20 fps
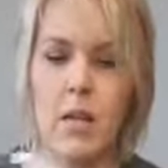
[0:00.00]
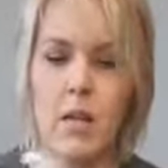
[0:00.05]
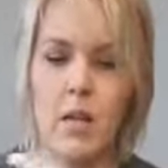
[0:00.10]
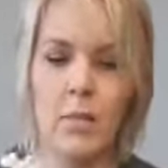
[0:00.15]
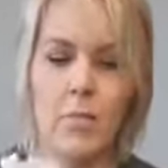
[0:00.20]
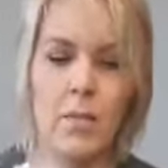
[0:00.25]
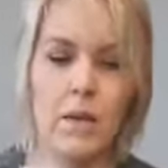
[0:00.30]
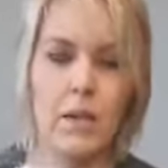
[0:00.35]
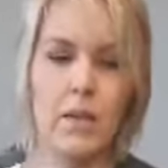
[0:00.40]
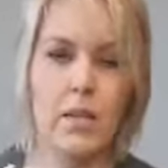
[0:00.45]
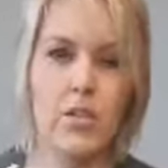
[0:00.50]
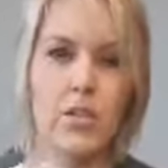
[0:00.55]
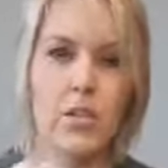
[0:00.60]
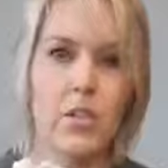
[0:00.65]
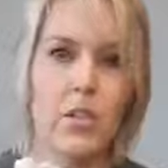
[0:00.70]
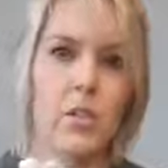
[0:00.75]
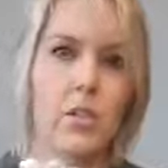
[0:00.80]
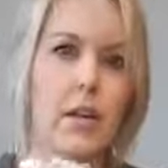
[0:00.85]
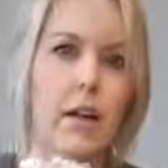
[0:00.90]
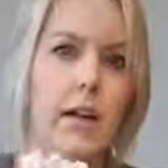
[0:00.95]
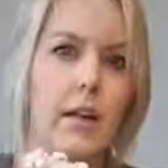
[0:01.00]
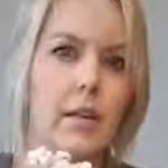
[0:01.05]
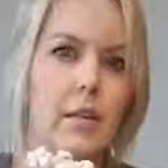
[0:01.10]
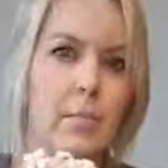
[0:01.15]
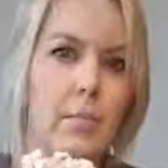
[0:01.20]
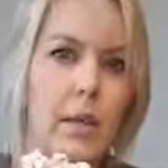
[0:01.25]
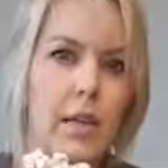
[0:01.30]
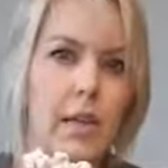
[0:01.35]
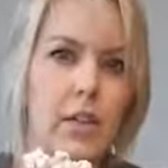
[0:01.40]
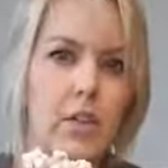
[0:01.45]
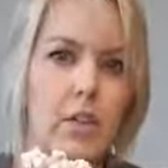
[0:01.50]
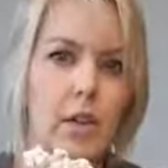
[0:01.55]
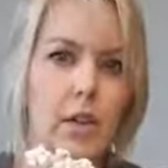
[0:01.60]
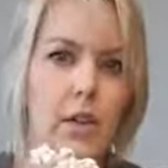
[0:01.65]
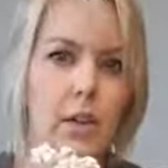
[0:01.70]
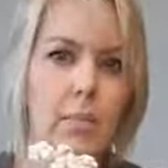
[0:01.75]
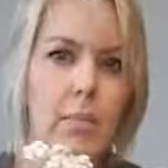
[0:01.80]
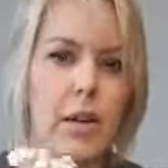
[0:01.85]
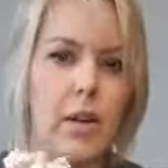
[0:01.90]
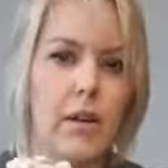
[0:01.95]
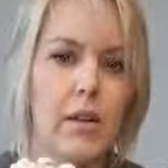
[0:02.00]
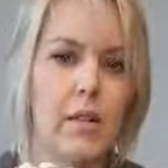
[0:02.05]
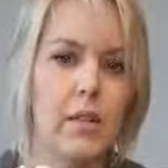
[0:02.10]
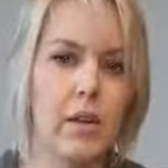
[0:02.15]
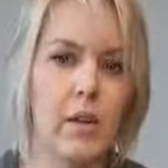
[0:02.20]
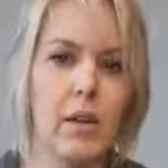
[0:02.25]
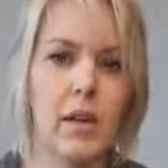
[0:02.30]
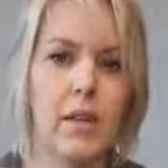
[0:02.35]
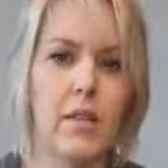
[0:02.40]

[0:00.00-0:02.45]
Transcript: but it sure has big chunky berries on it.